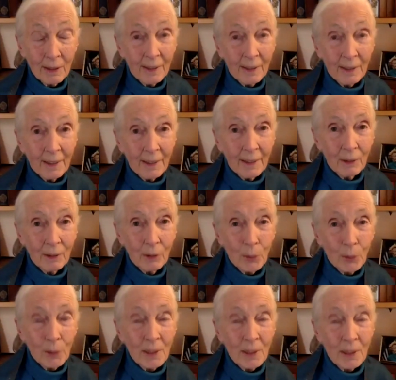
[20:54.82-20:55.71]
In
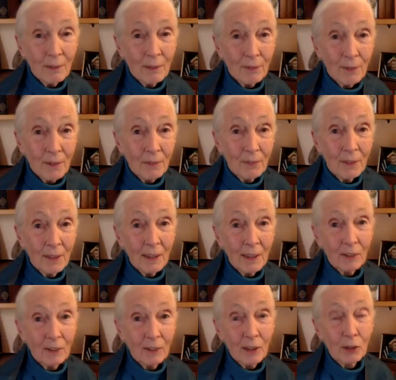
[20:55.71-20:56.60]
2050,
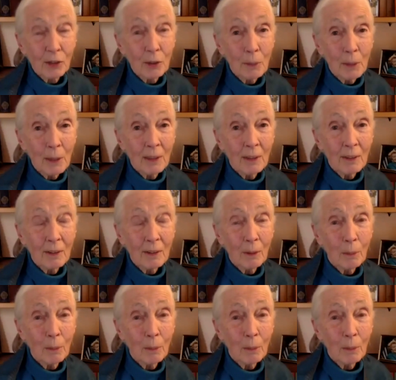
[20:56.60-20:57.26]
it's estimated there'll